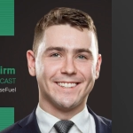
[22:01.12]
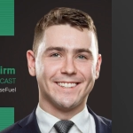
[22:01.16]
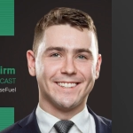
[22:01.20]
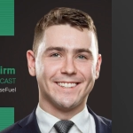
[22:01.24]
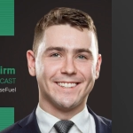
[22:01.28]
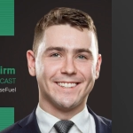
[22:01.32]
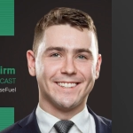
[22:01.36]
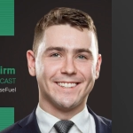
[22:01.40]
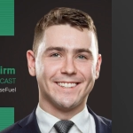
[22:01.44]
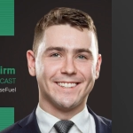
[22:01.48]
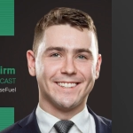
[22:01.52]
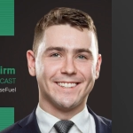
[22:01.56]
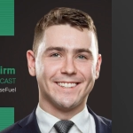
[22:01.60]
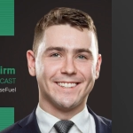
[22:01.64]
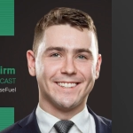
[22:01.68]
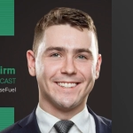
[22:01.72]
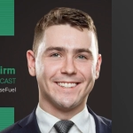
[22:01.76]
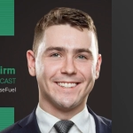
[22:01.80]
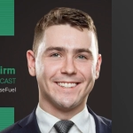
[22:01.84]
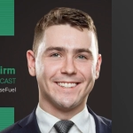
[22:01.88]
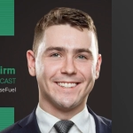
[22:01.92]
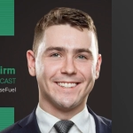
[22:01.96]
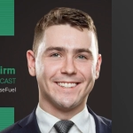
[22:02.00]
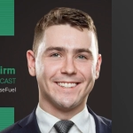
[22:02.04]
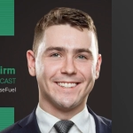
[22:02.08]

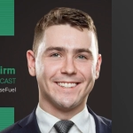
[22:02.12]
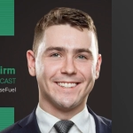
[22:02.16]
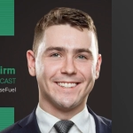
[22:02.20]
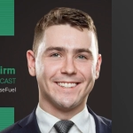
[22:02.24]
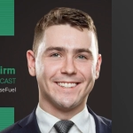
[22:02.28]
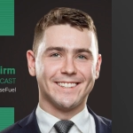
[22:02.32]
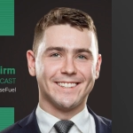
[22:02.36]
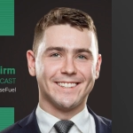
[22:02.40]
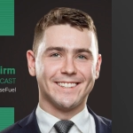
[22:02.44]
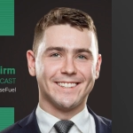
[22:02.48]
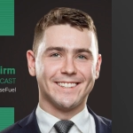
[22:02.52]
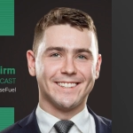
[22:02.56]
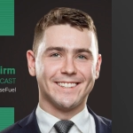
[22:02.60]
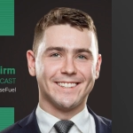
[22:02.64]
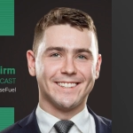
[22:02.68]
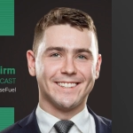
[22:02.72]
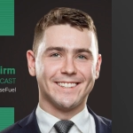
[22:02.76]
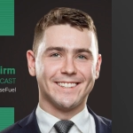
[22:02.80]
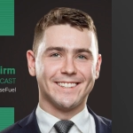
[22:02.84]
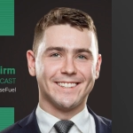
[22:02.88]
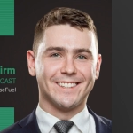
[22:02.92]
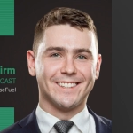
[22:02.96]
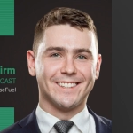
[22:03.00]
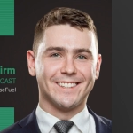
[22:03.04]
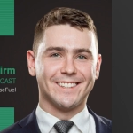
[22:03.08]

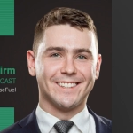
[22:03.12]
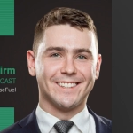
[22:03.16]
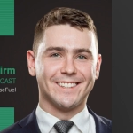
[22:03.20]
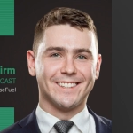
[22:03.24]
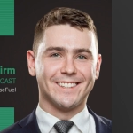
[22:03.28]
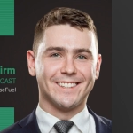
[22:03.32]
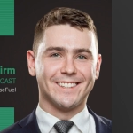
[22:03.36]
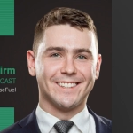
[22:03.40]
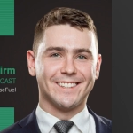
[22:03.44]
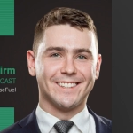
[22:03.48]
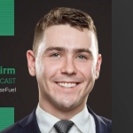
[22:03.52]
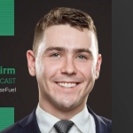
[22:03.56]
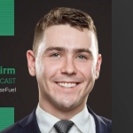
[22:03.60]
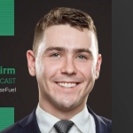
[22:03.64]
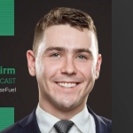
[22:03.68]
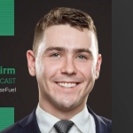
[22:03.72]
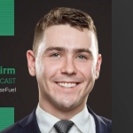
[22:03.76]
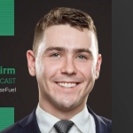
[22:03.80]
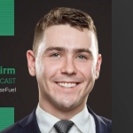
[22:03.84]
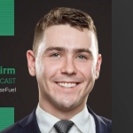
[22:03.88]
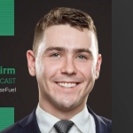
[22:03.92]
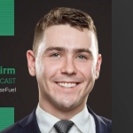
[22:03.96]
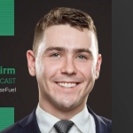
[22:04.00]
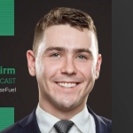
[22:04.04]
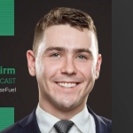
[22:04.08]

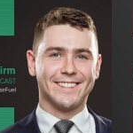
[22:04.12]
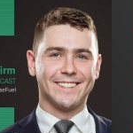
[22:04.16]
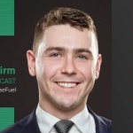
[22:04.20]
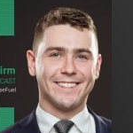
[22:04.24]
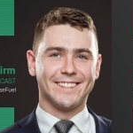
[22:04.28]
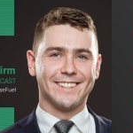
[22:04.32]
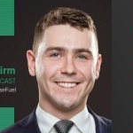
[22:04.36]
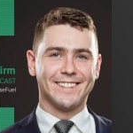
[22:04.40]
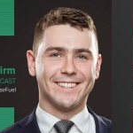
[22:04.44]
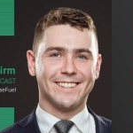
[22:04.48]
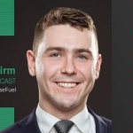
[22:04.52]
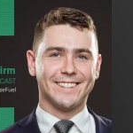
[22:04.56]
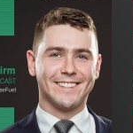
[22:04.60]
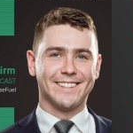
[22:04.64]
[no speech]